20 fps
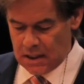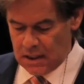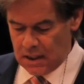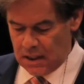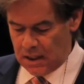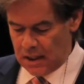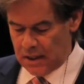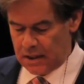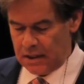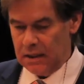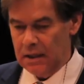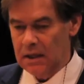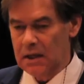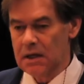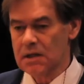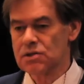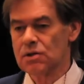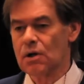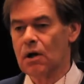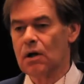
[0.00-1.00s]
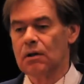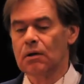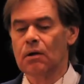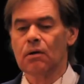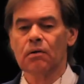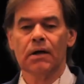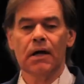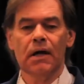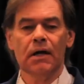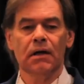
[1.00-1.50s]
It is
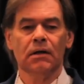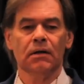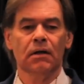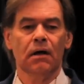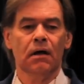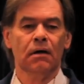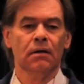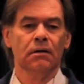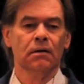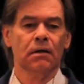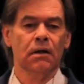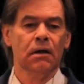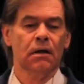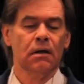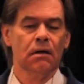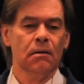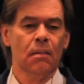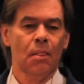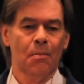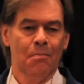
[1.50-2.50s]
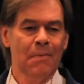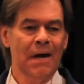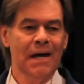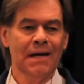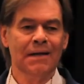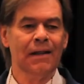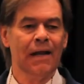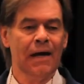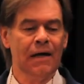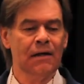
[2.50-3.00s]
located on
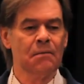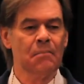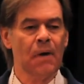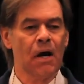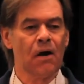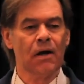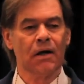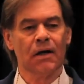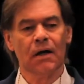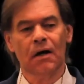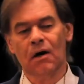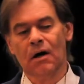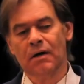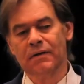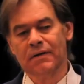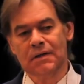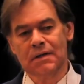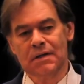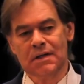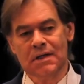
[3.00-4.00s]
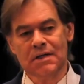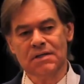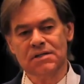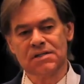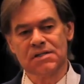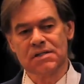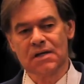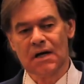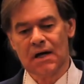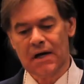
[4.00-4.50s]
mainland America on the
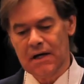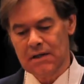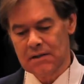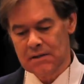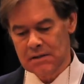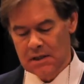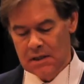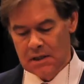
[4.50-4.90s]
east side,